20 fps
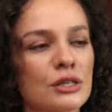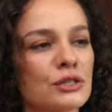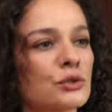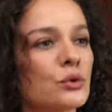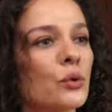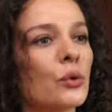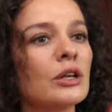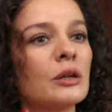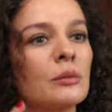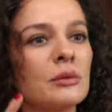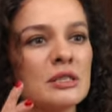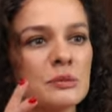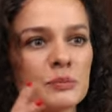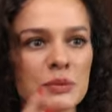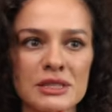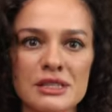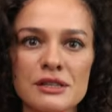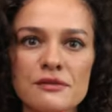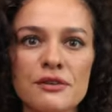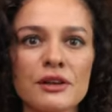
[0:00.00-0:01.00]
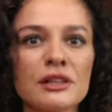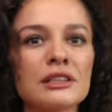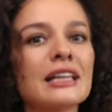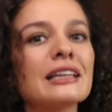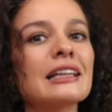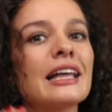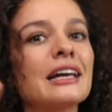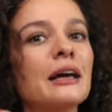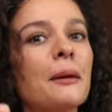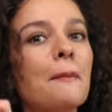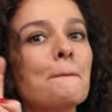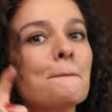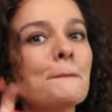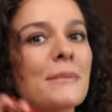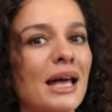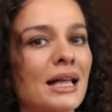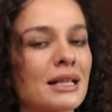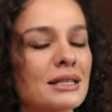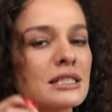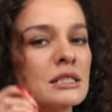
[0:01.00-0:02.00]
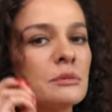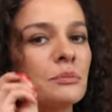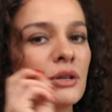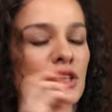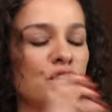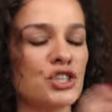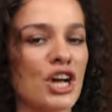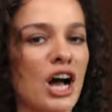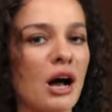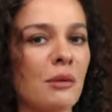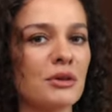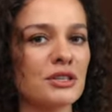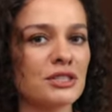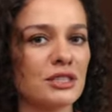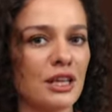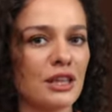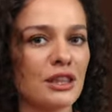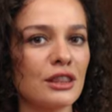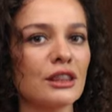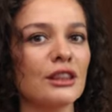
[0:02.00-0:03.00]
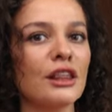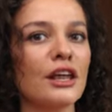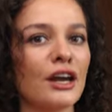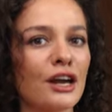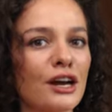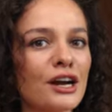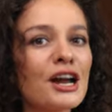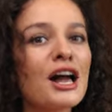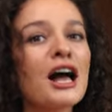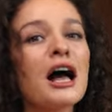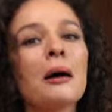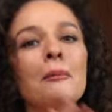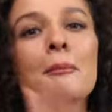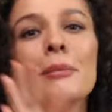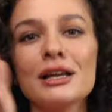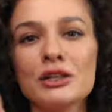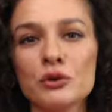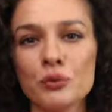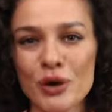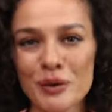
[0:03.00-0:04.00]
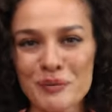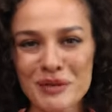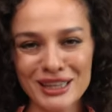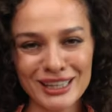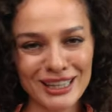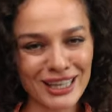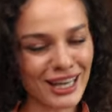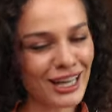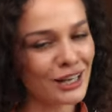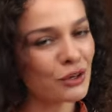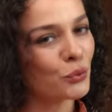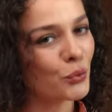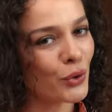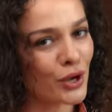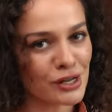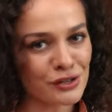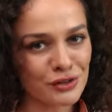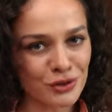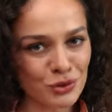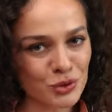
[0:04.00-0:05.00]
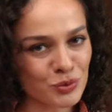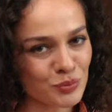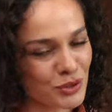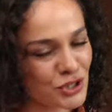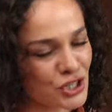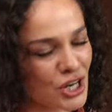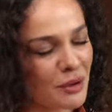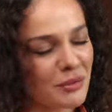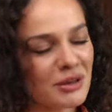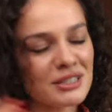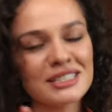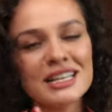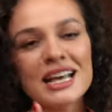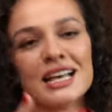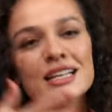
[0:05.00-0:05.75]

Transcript: There's going to be specifically like men's pajamas in there, but women can wear those pajamas